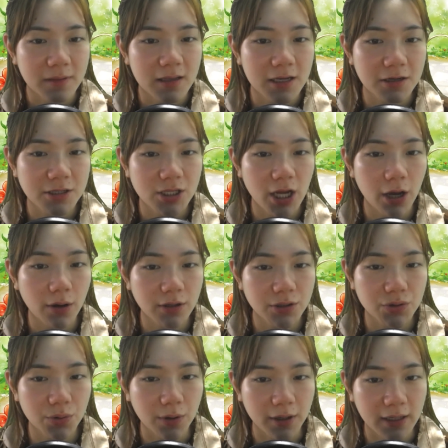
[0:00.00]
Here's how to
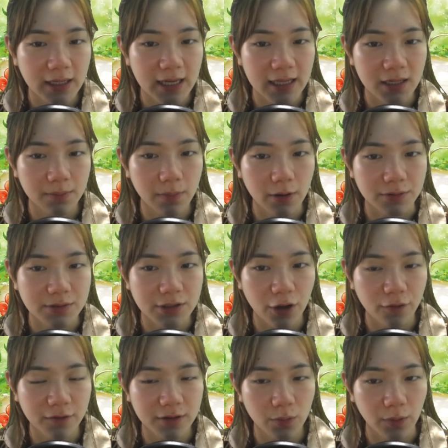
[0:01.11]
store canna bulbs
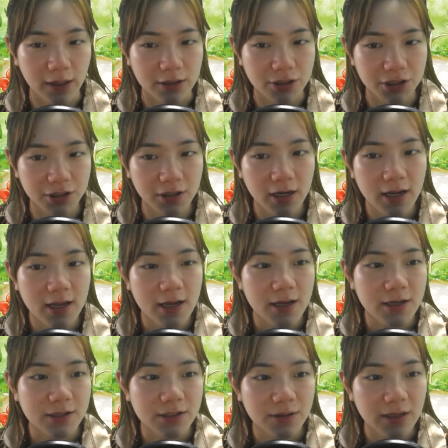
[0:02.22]
over the winter
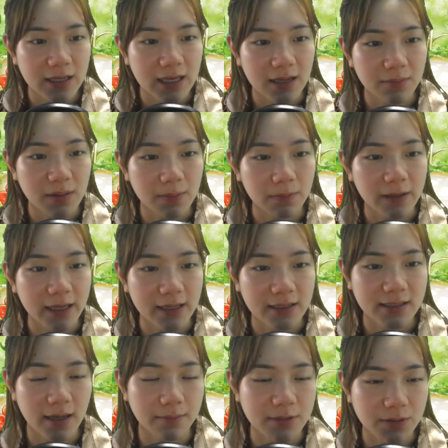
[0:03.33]
so they can be planted
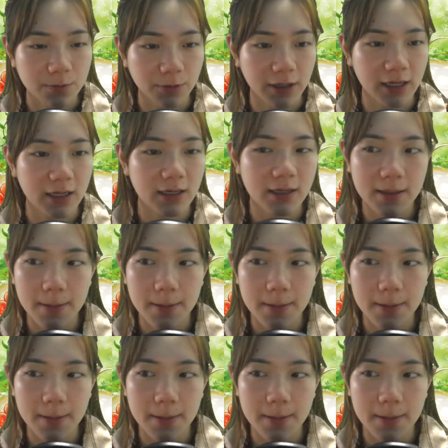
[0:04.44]
come spring.